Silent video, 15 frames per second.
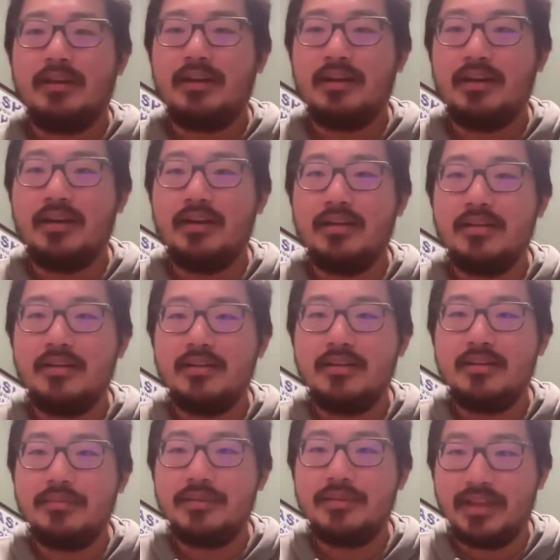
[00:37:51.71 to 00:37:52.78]
But
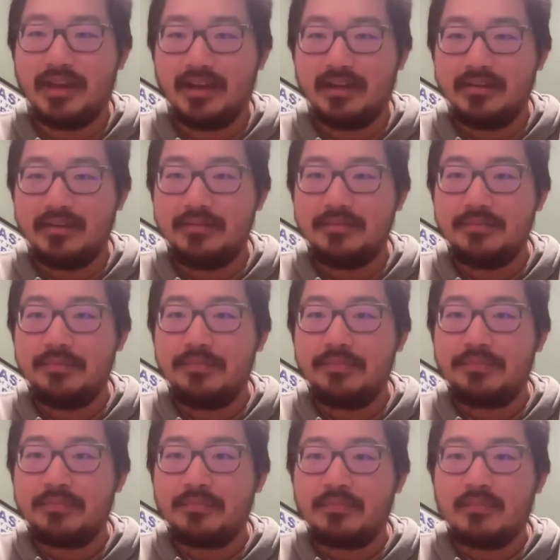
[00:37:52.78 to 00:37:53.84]
yeah,
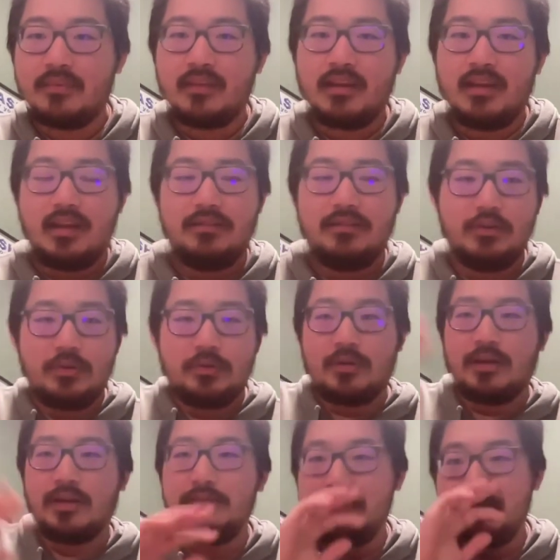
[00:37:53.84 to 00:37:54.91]
have a good one,
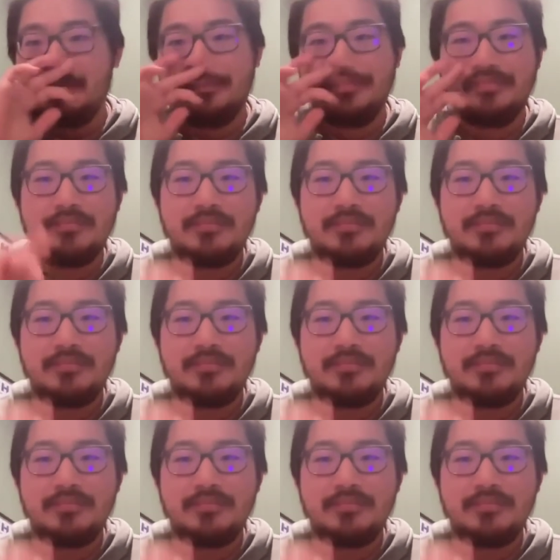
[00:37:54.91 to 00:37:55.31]
Ryan.